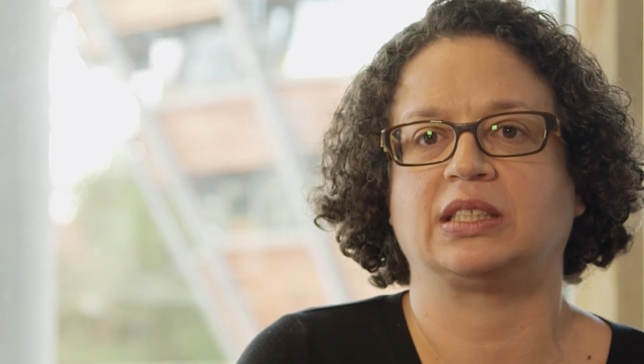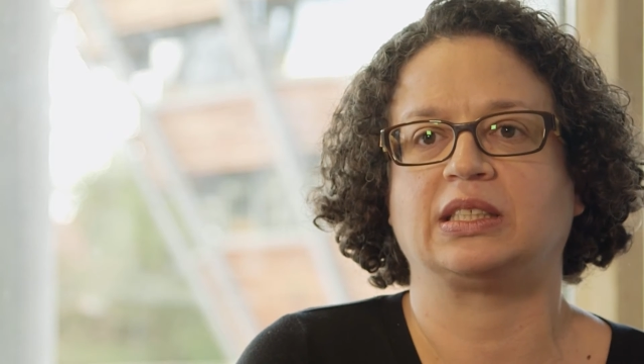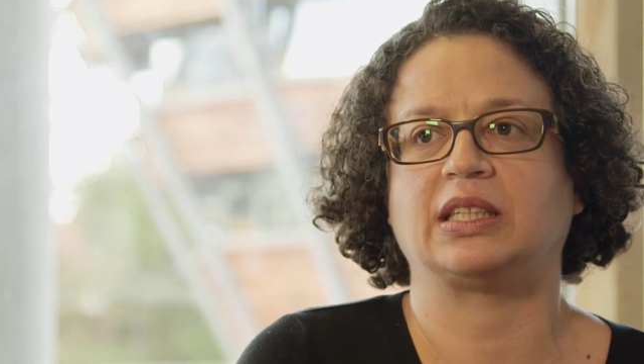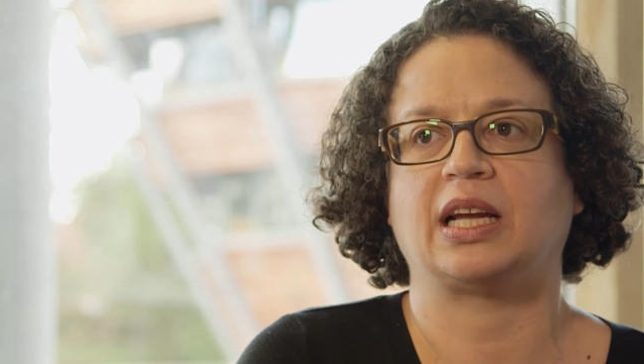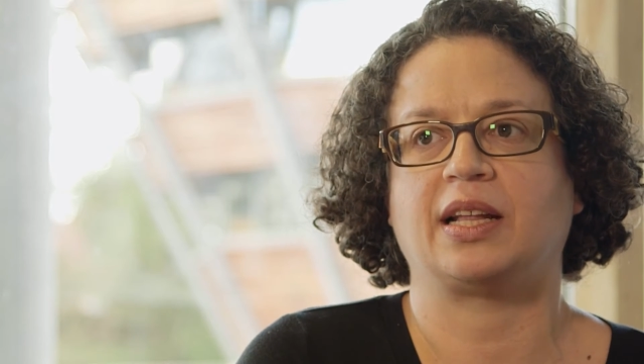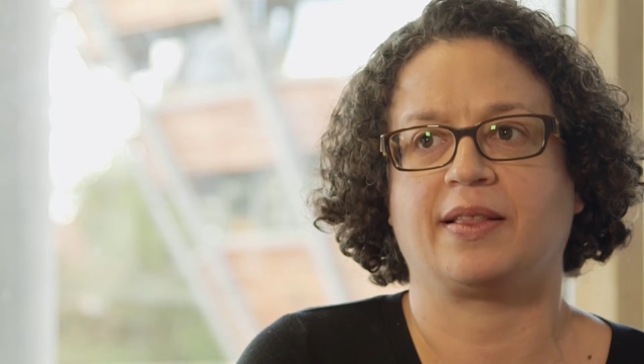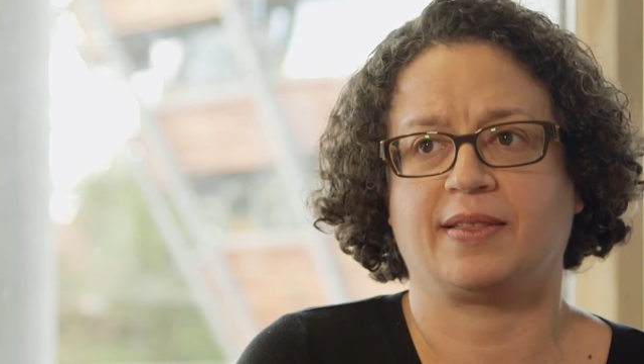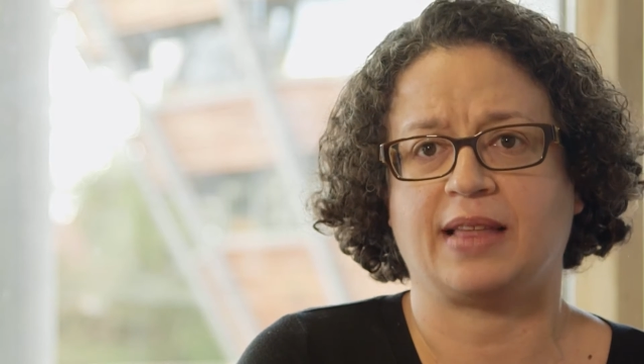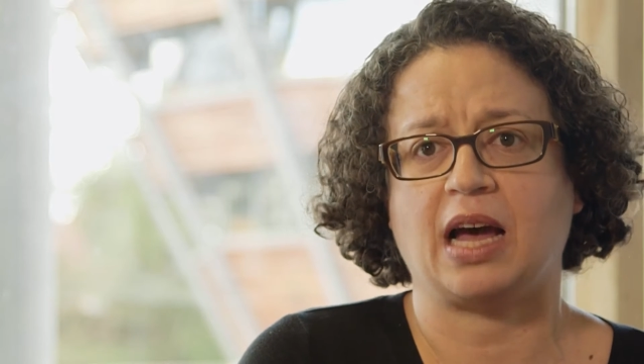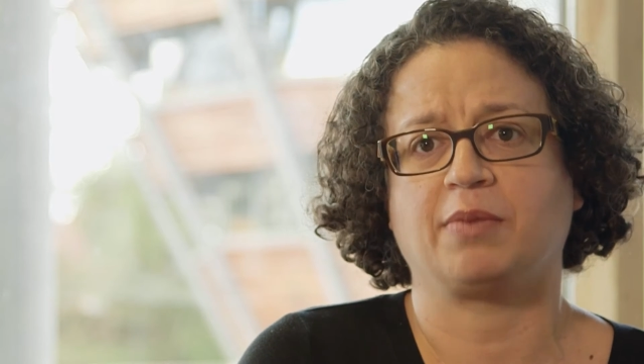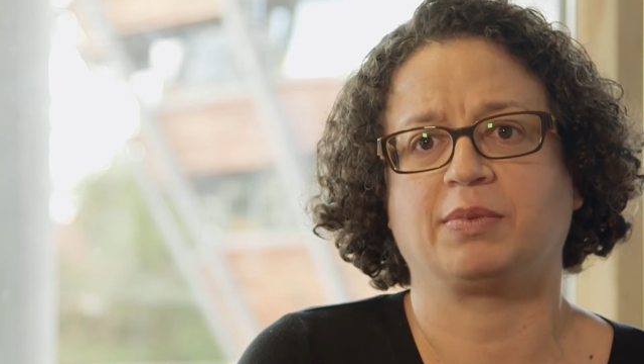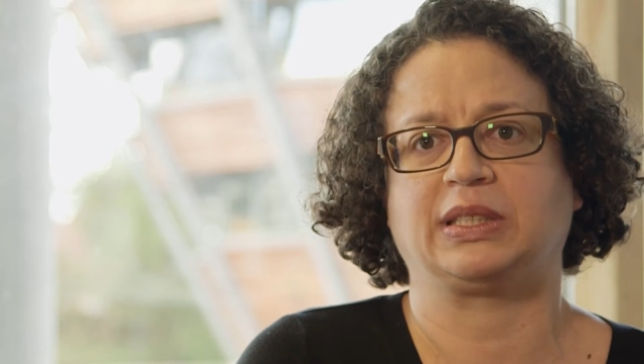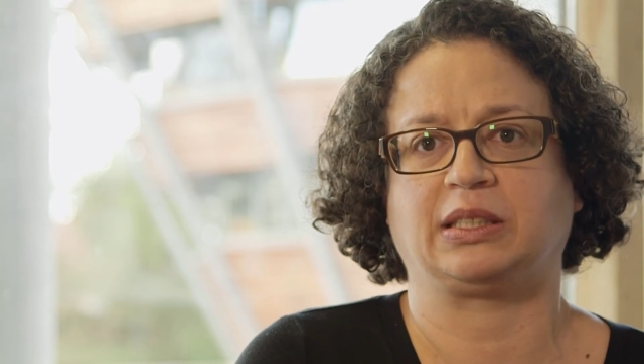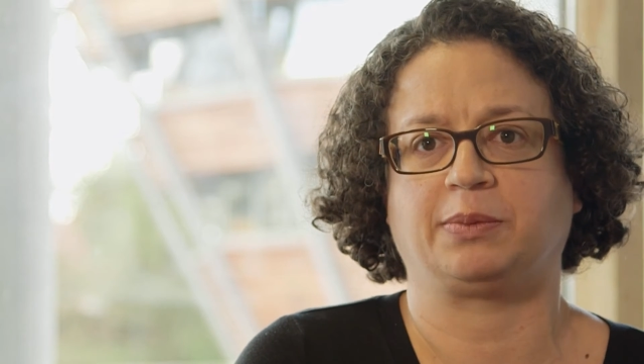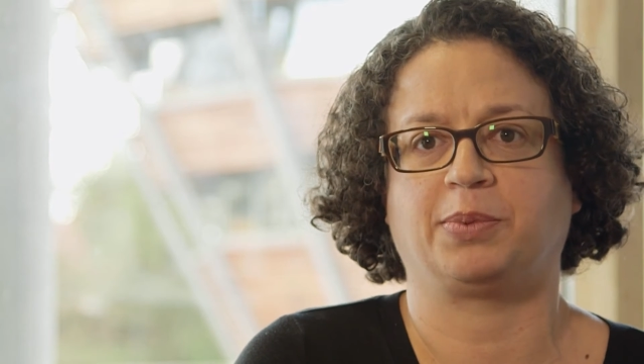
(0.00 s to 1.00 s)
and
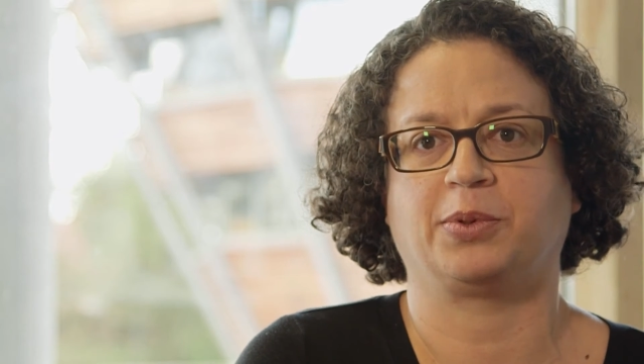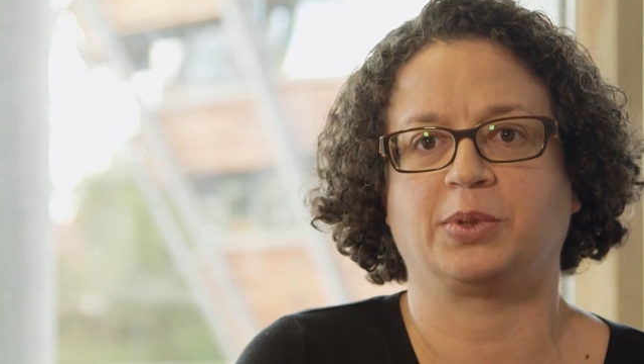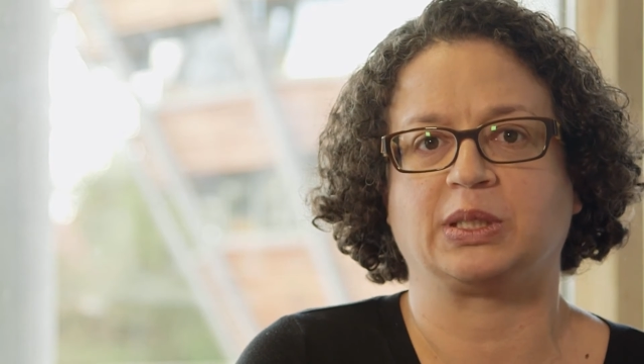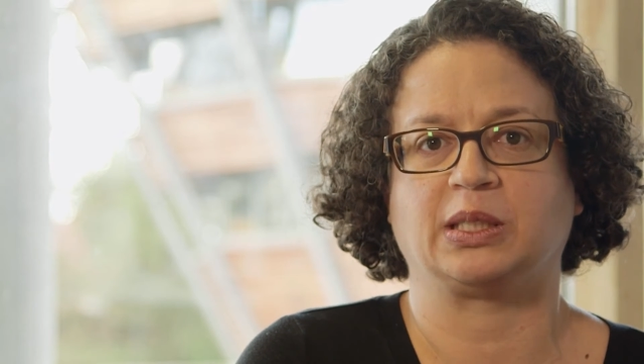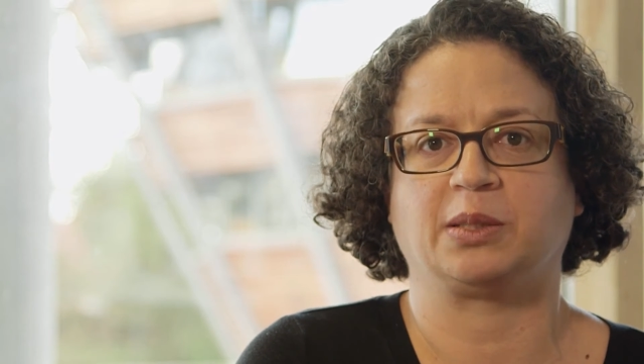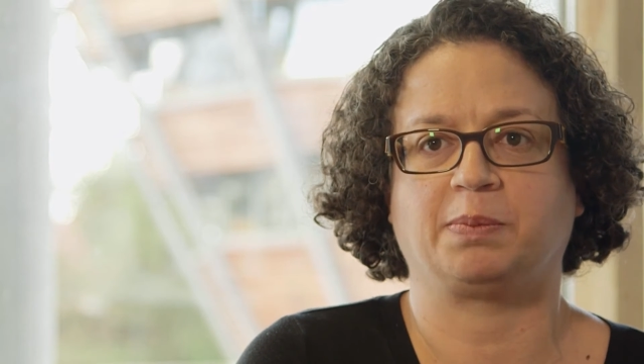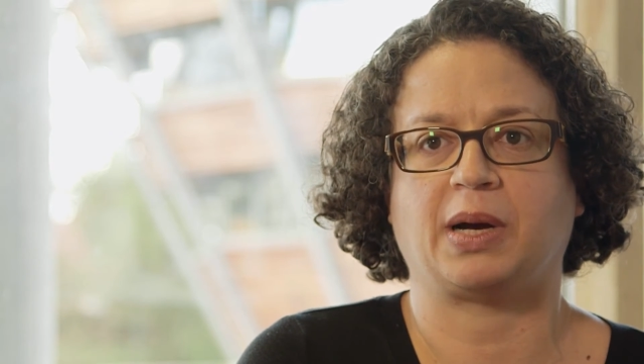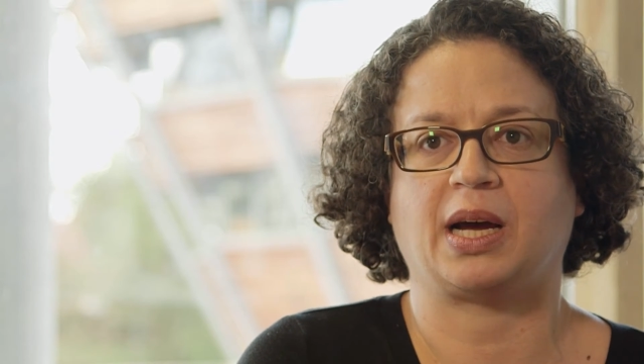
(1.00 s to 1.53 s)
that was supported